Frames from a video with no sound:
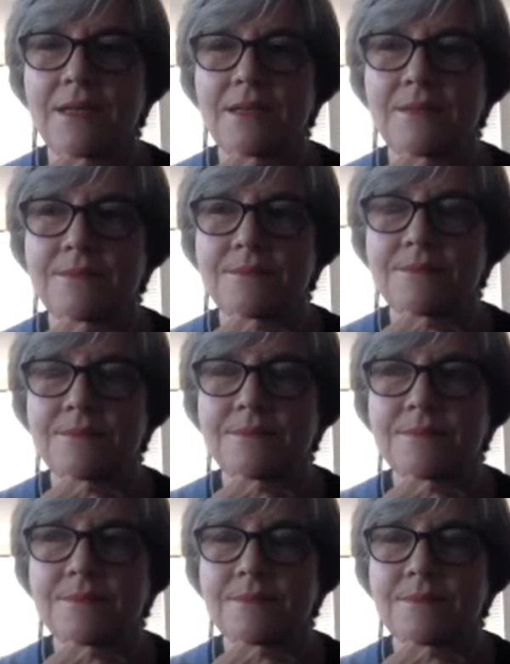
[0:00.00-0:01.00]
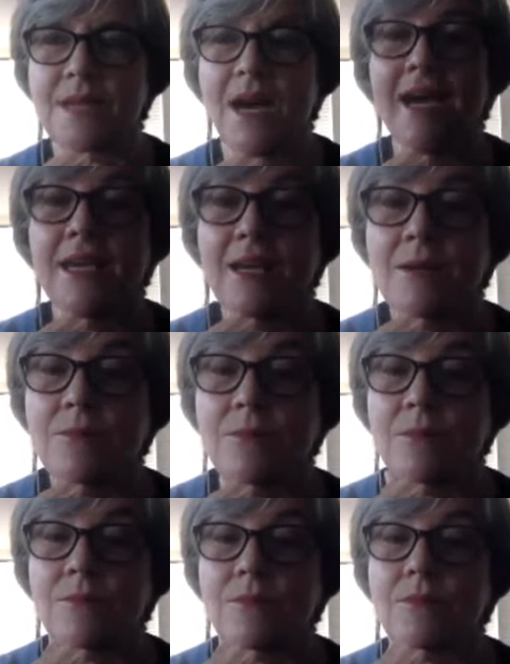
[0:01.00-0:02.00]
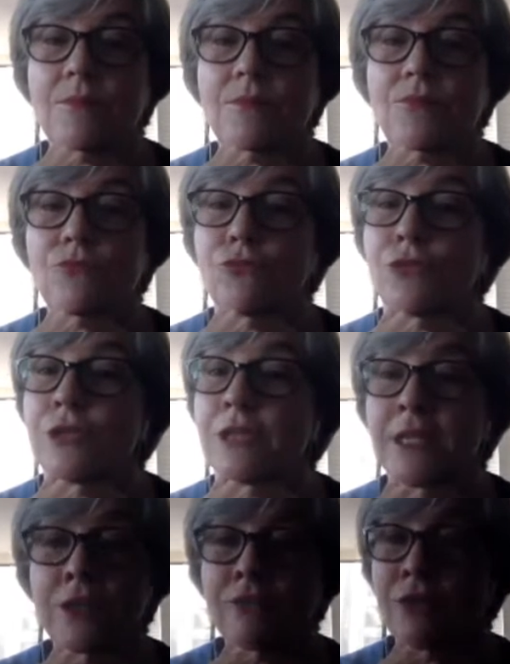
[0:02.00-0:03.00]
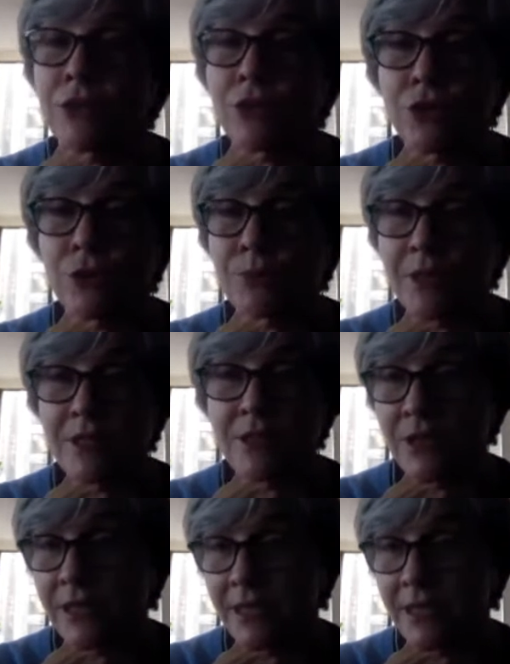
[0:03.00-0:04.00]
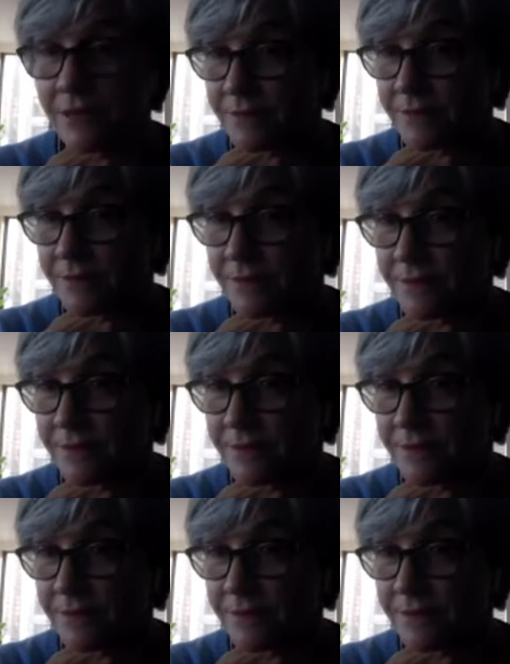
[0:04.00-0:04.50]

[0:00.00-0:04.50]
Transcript: Um, I am really in a very good place right now.